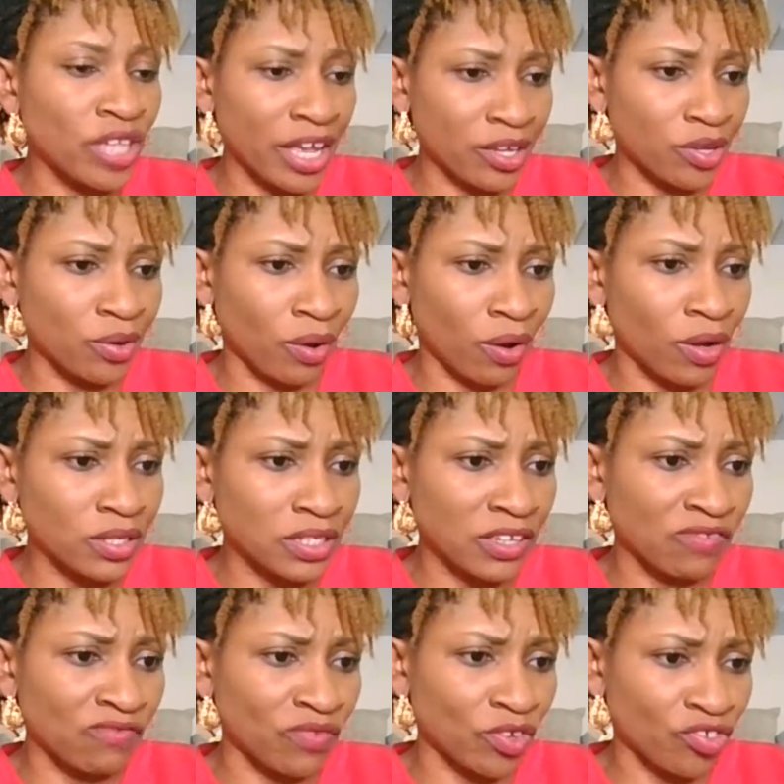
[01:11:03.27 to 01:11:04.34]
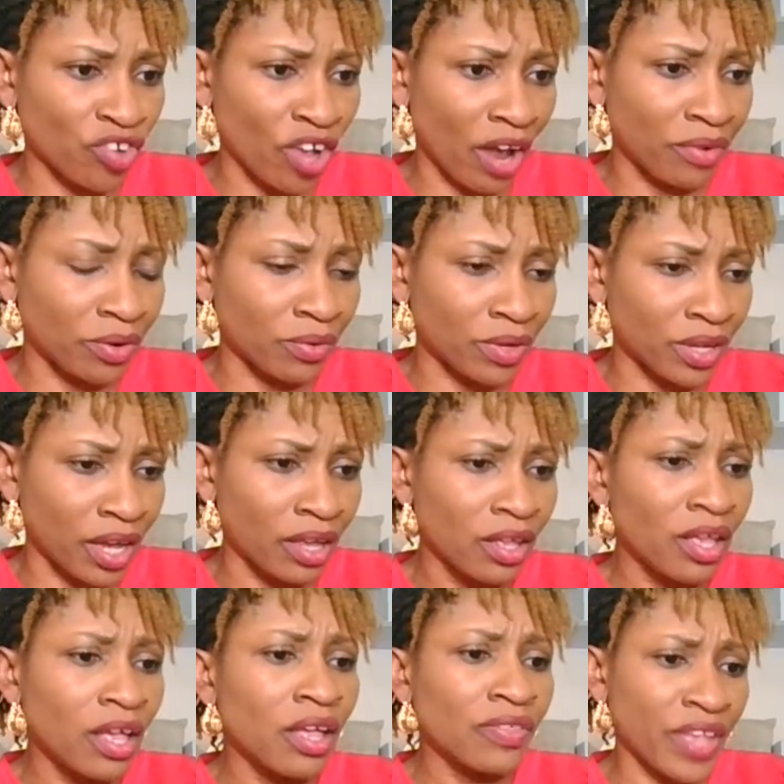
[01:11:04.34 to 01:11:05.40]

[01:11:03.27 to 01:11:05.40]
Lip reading: Thank you, Augustine, for sharing, okay?